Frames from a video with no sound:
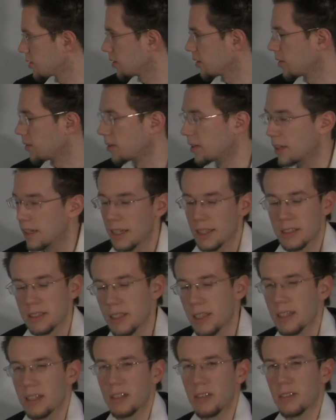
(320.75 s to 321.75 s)
So it's
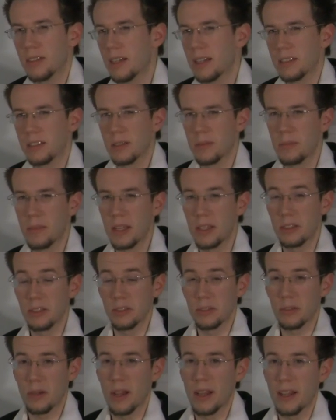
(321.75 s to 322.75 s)
telling you that it's a
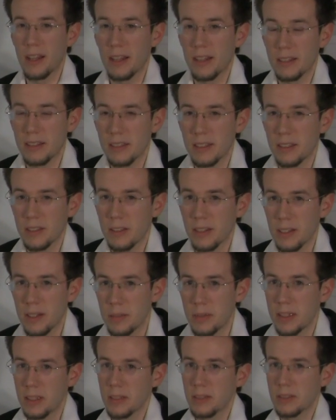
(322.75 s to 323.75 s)
major triad that you're
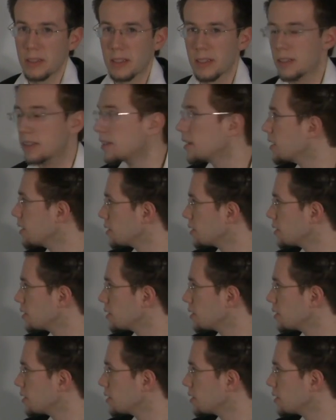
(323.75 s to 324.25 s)
going to be using.